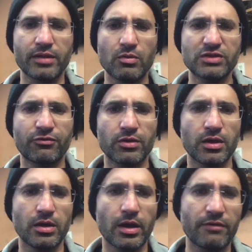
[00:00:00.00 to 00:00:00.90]
That was for
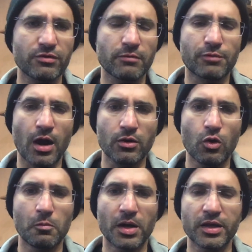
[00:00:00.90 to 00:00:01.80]
the
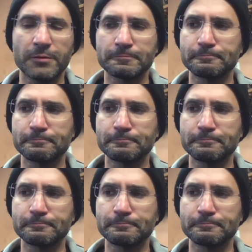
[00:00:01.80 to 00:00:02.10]
Bronco buggy.